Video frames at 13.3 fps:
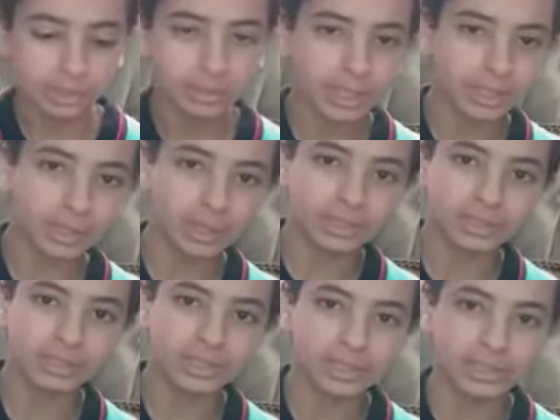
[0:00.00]
Okay guys,
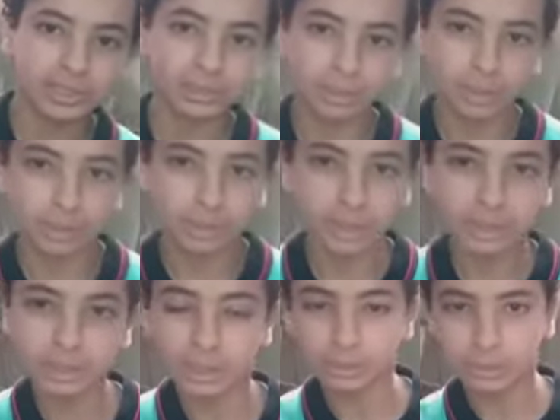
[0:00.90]
this is the book
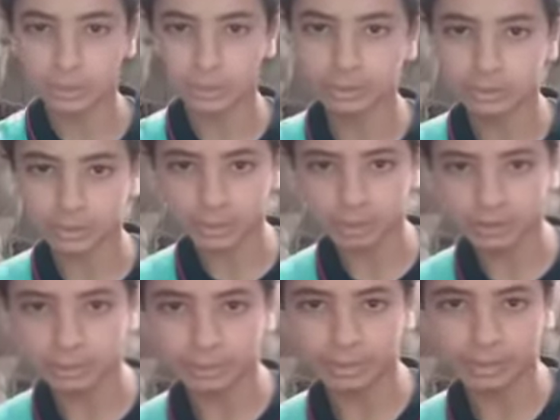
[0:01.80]
I'm going to tell
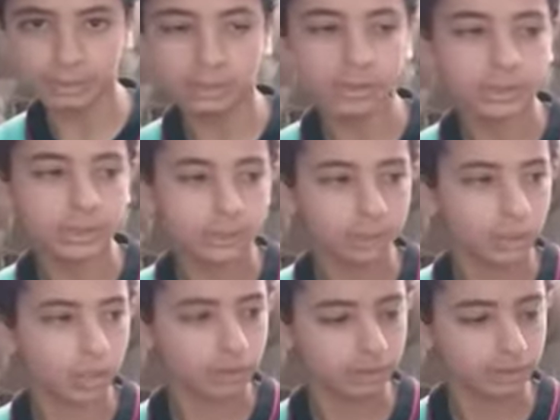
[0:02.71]
you about. It's
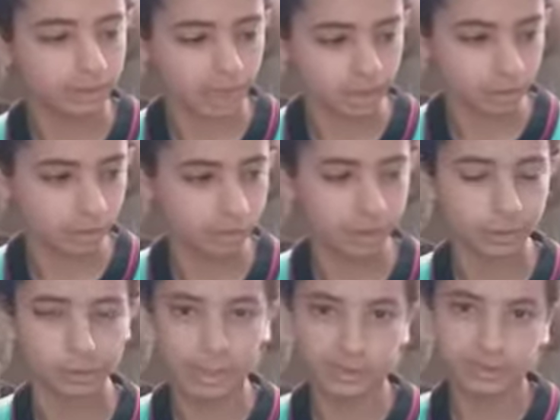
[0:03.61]
called National
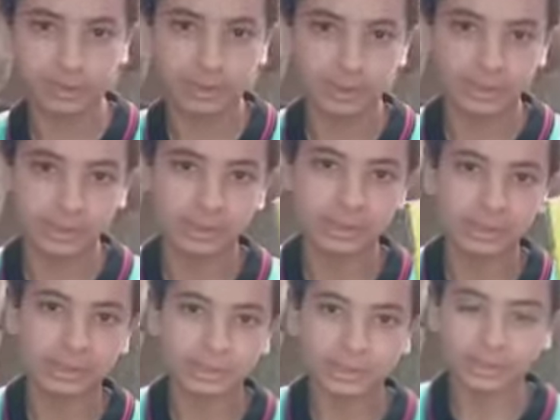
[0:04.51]
Geographic
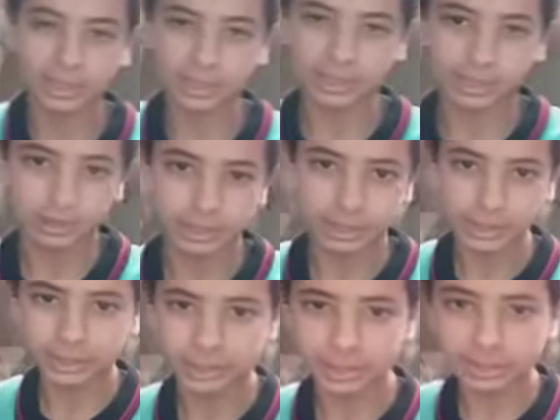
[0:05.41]
Nat Geo
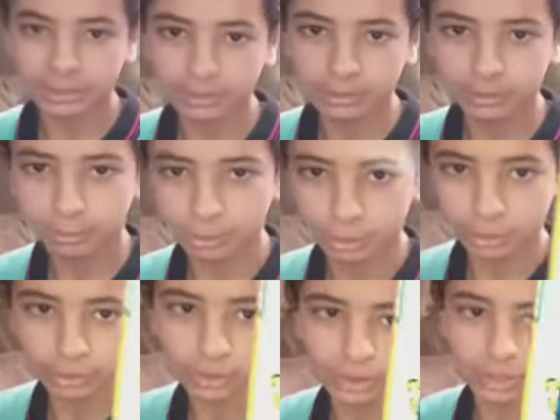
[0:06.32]
Kids
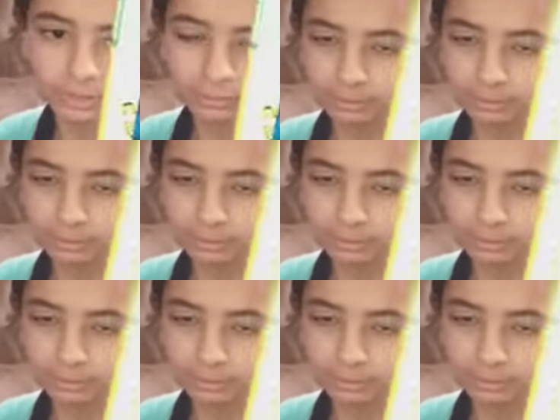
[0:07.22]
Birds.